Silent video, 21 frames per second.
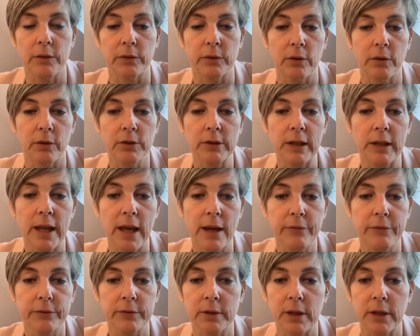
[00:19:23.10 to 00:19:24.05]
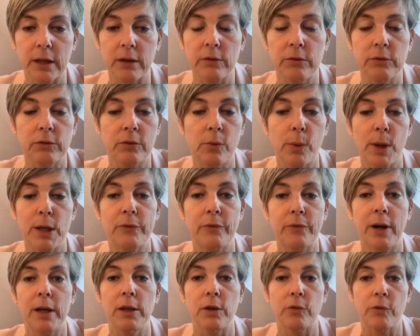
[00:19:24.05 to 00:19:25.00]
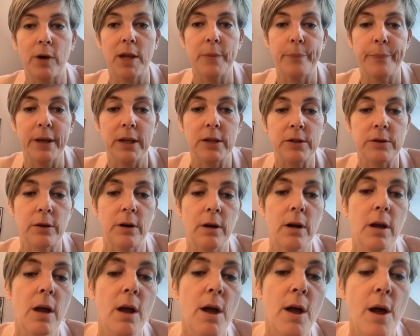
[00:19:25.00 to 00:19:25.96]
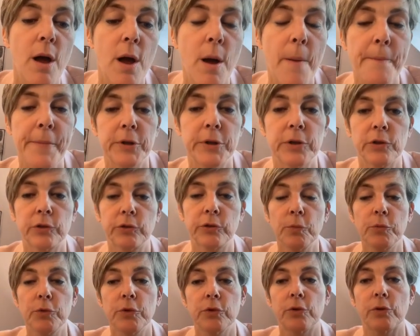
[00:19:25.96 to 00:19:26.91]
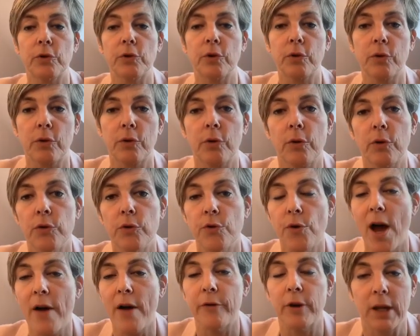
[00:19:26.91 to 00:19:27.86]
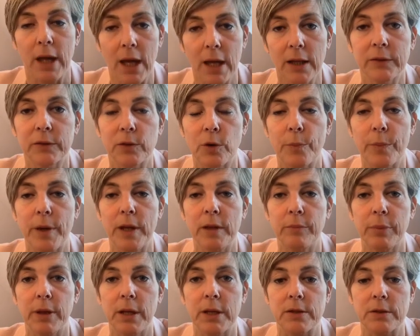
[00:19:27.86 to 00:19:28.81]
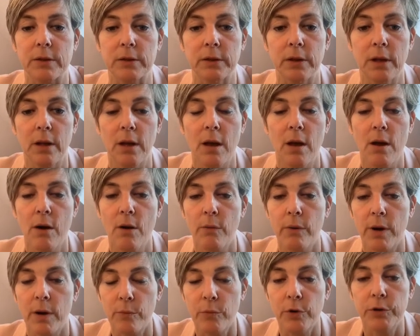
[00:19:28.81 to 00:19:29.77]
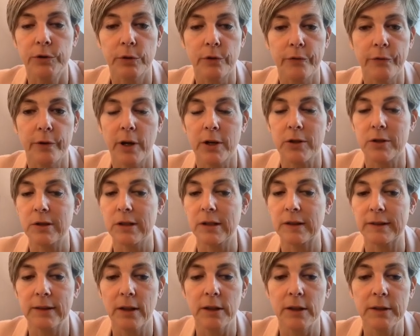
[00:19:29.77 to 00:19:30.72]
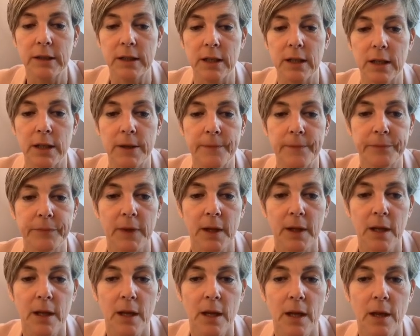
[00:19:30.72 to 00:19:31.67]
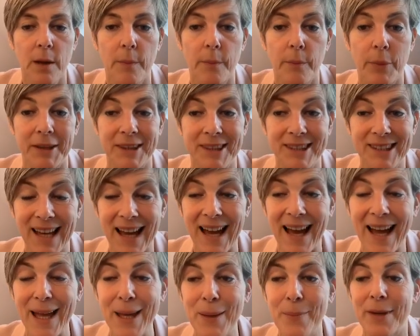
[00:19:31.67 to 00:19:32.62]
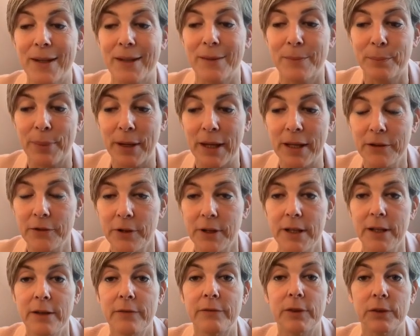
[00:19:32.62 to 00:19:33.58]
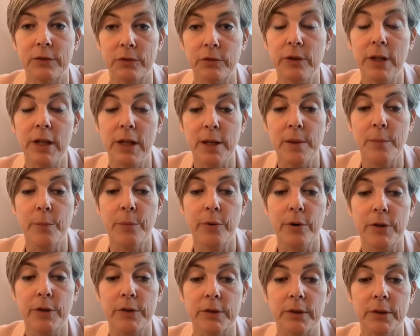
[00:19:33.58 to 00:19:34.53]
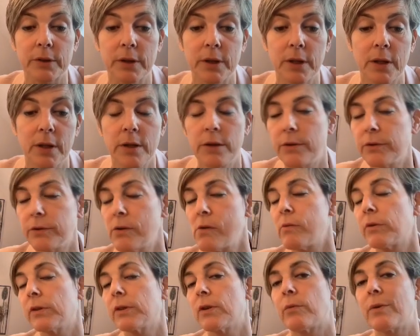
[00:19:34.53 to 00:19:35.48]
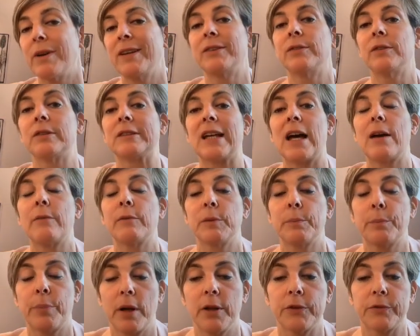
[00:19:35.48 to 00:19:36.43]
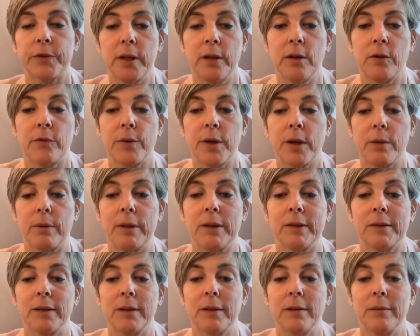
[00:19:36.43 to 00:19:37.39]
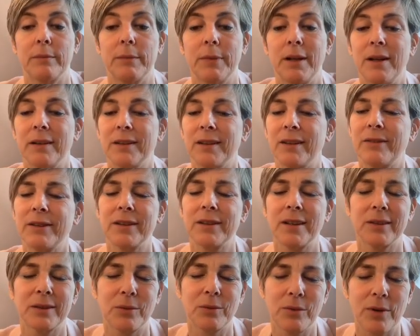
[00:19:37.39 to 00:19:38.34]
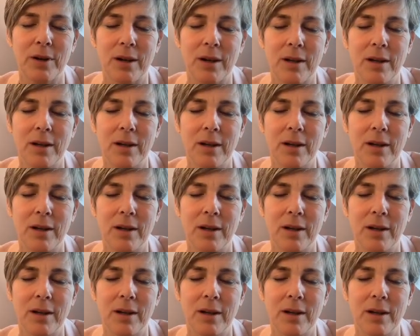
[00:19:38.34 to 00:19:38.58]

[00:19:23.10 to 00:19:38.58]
On the left, I couldn't quite find the right picture, but assume you have a cancer pain patient where motor function is not key, but time and pain relief is really important. You don't want to waste your time with pulse radiofrequency, because if it doesn't work,